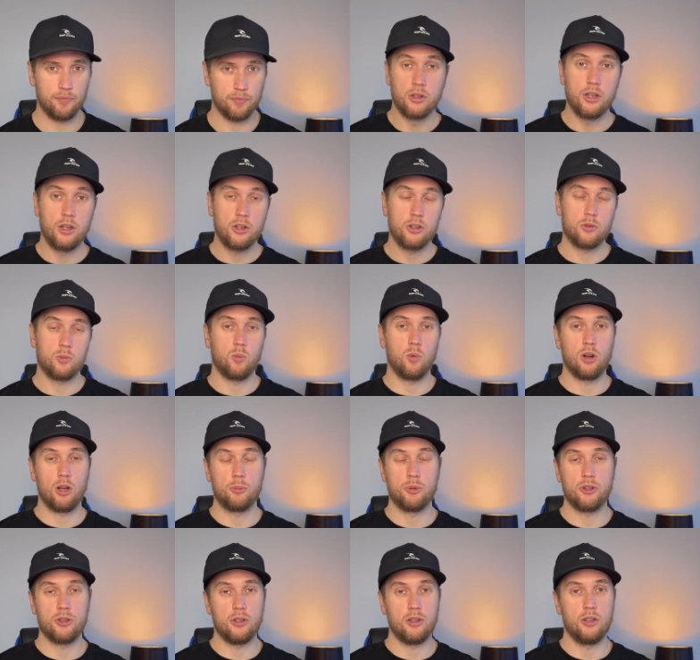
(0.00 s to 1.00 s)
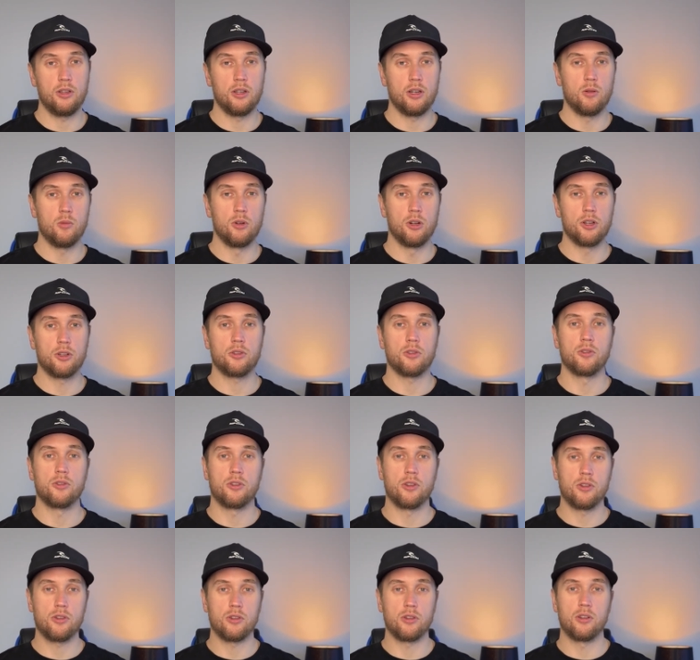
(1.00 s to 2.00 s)
So here's what I'm seeing that works
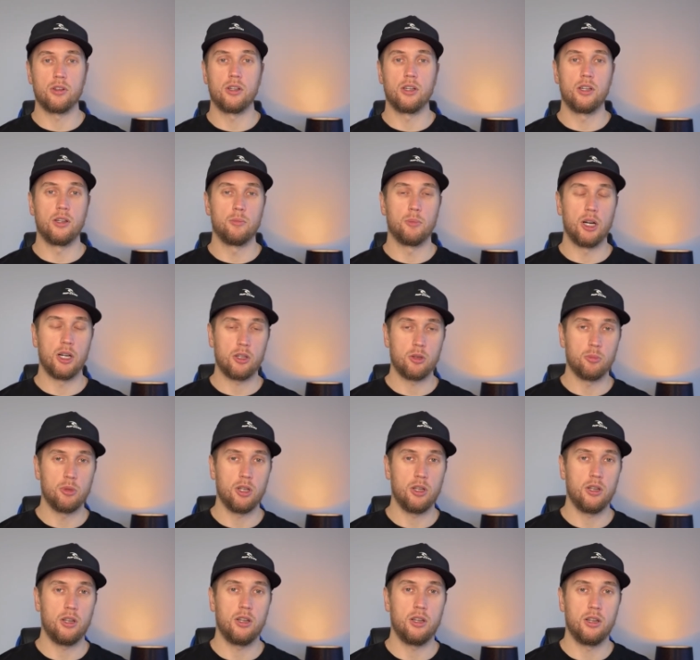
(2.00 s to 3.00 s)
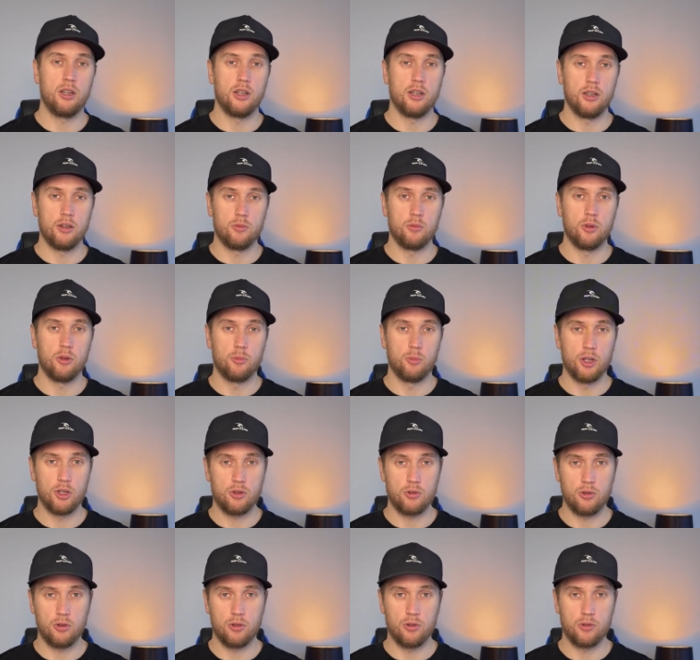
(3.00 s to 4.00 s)
consistently in my community and with my
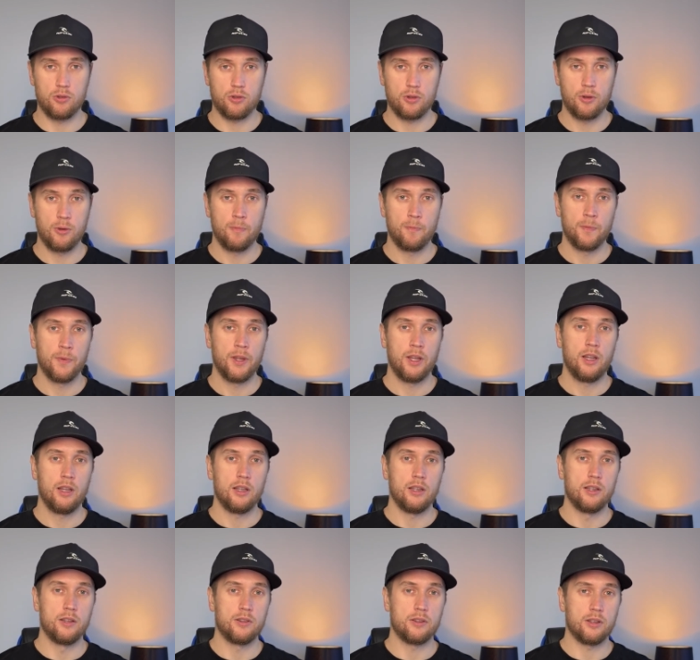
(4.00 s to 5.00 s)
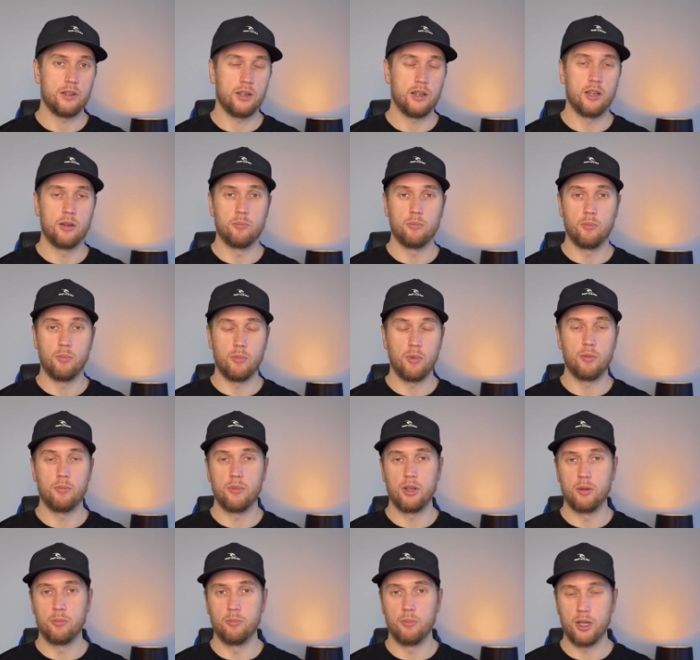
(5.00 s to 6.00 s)
students is and
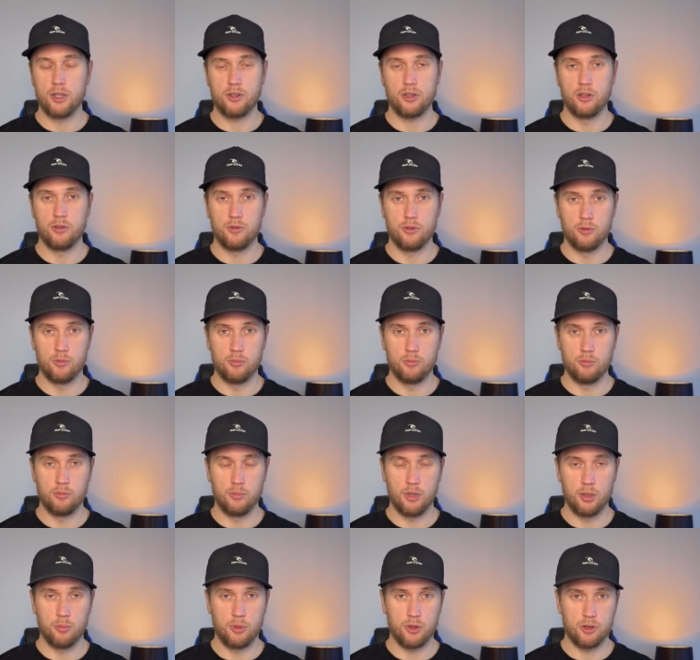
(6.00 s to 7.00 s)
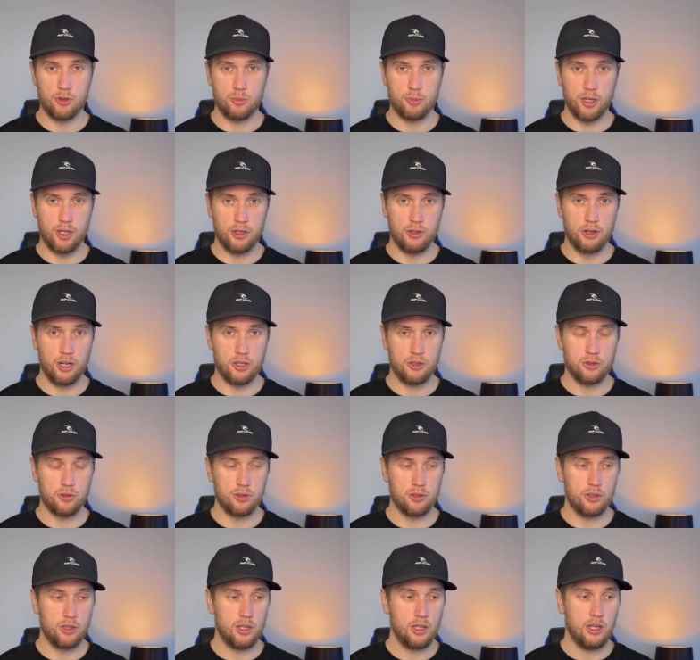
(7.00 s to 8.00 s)
and myself and my business partner
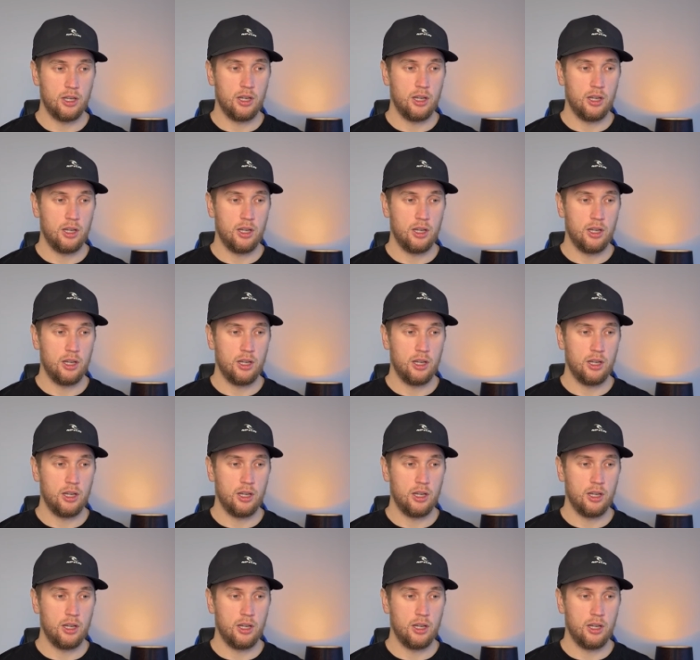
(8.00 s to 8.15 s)
actually